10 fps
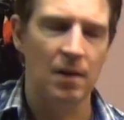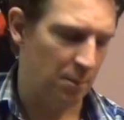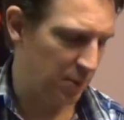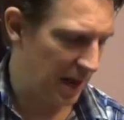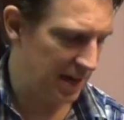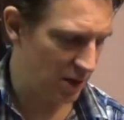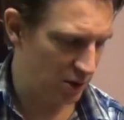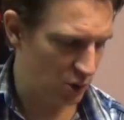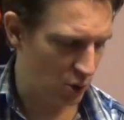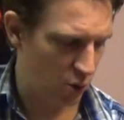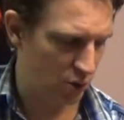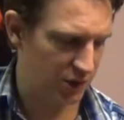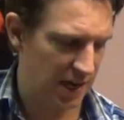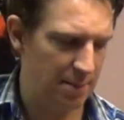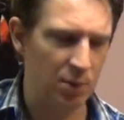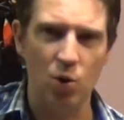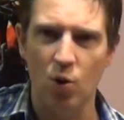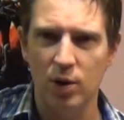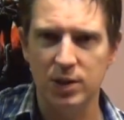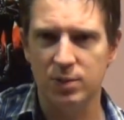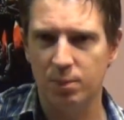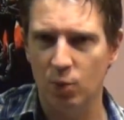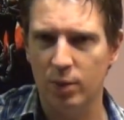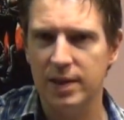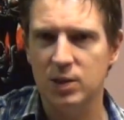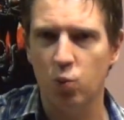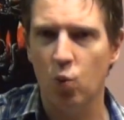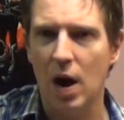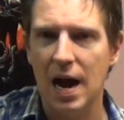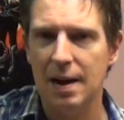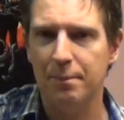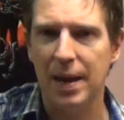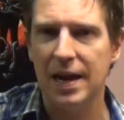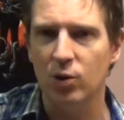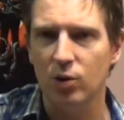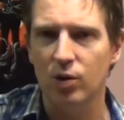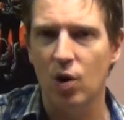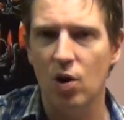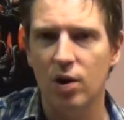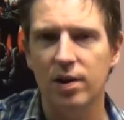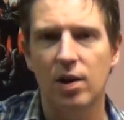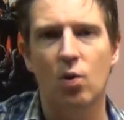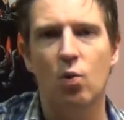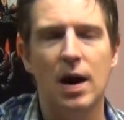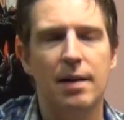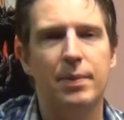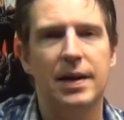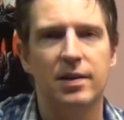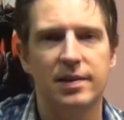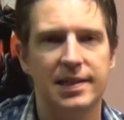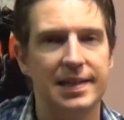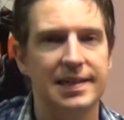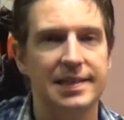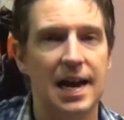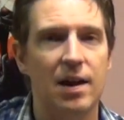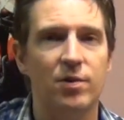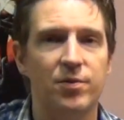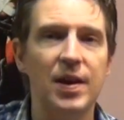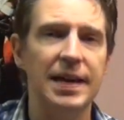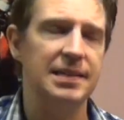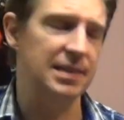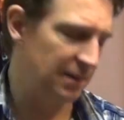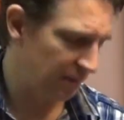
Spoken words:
playing those same chords but with his wah pedal on. A wah pedal is a guitar effect.